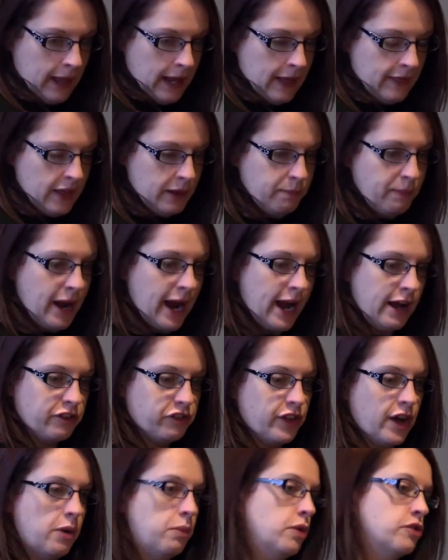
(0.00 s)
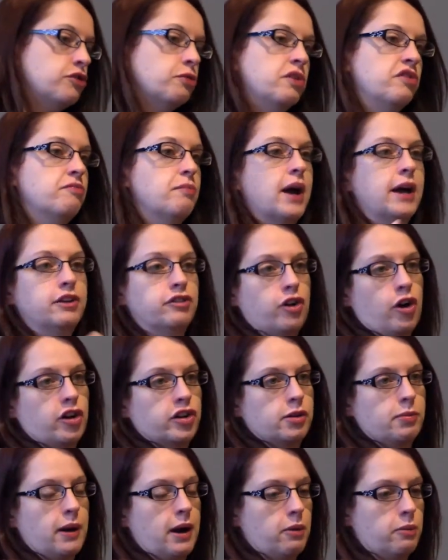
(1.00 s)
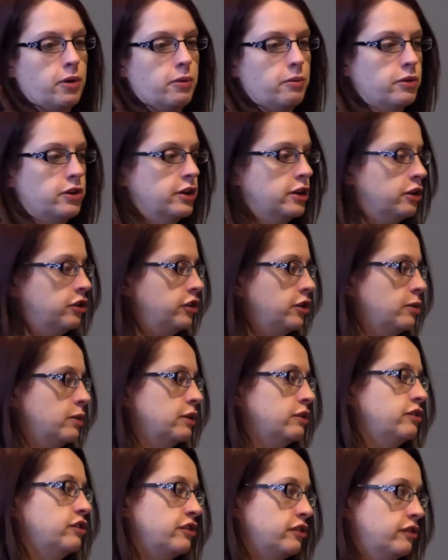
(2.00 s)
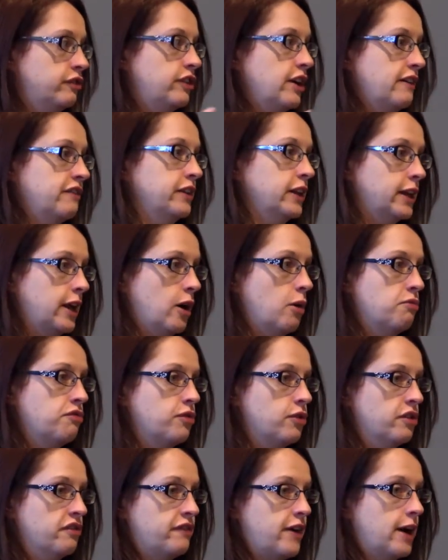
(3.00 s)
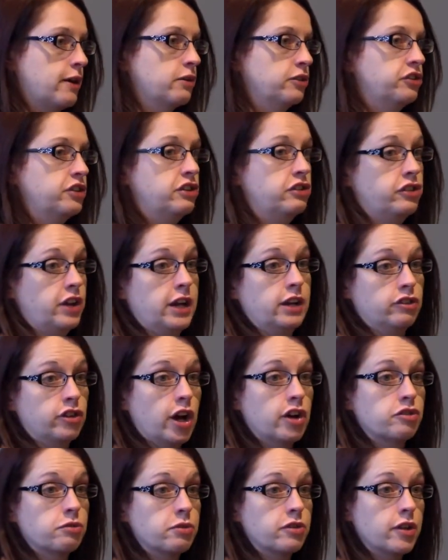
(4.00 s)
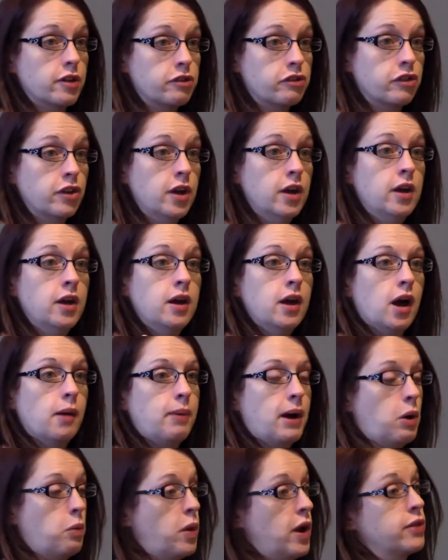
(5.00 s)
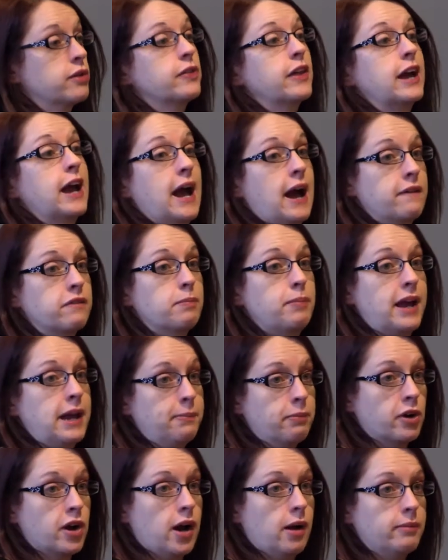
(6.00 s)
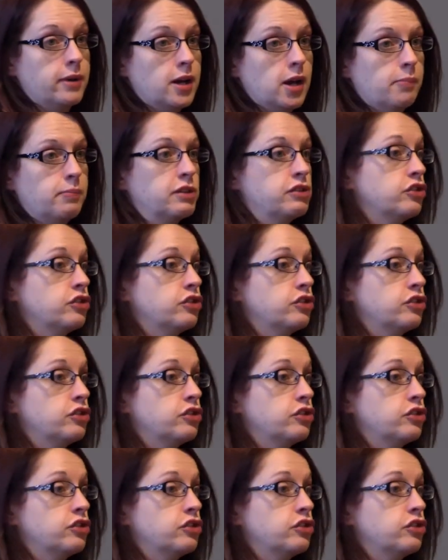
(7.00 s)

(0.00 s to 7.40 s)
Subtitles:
And then past that, once we've met and talked about what we're going to do, it's definitely helpful if faculty stay in touch with us about whether they have a paper coming up.